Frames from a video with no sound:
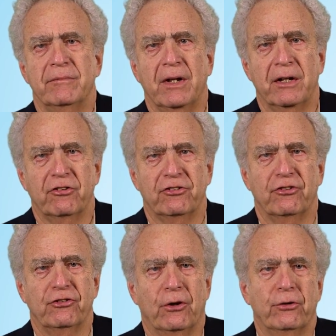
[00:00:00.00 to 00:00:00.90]
not just
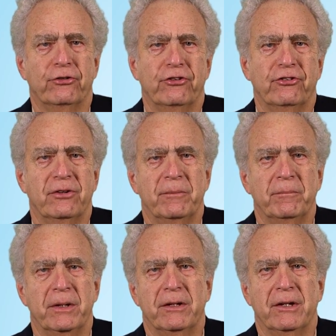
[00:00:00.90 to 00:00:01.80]
the solar
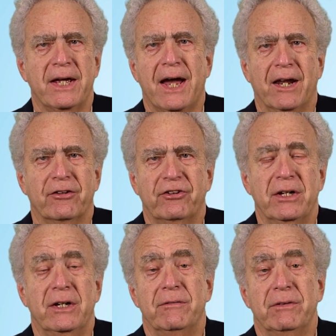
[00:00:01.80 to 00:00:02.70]
system, but the galaxy
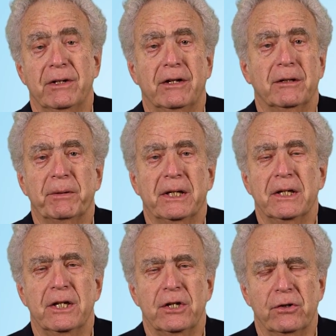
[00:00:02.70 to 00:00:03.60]
and even
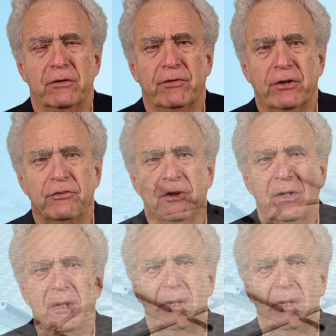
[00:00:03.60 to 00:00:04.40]
ultimately the universe.